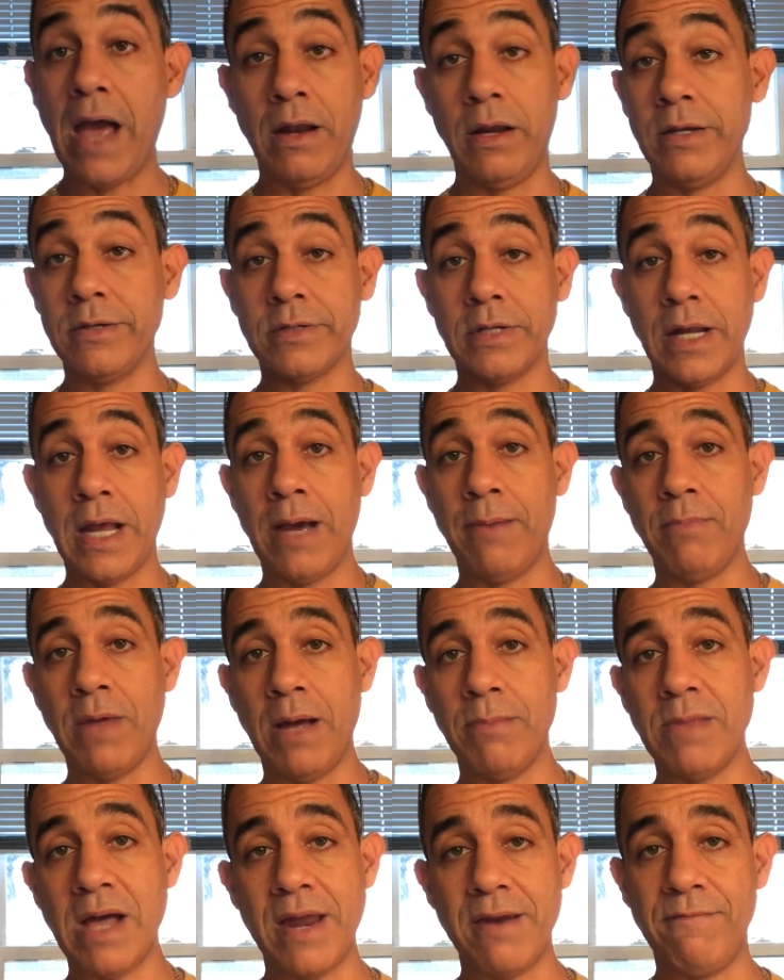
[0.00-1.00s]
Listen,
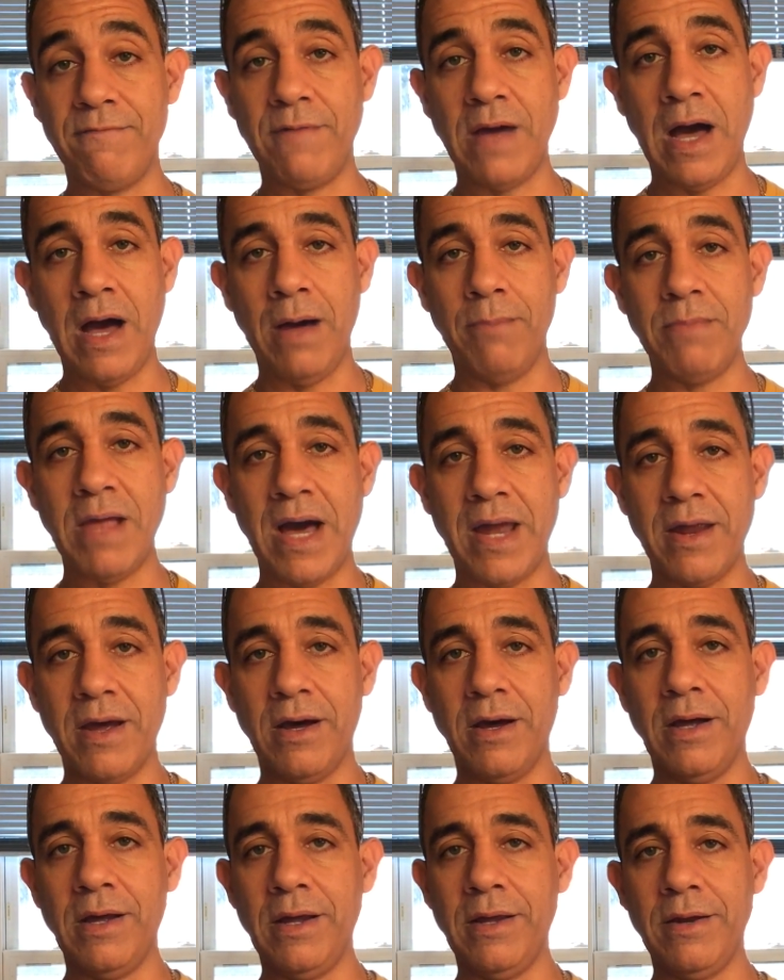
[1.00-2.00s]
I'm not
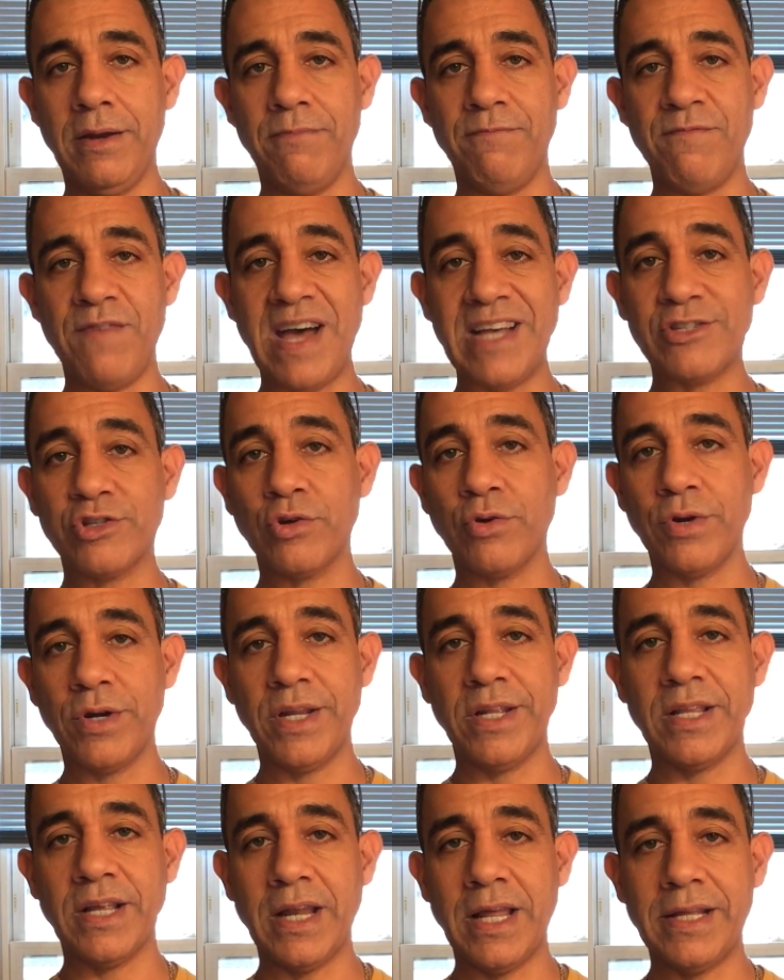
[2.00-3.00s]
an investor or
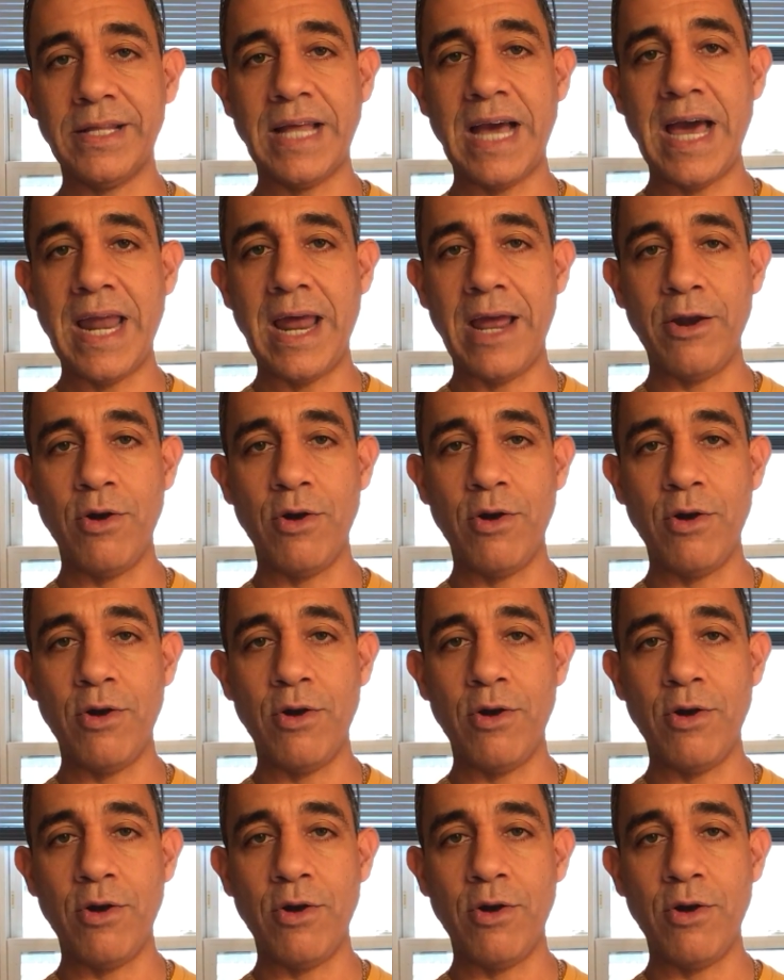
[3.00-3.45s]
anything like that.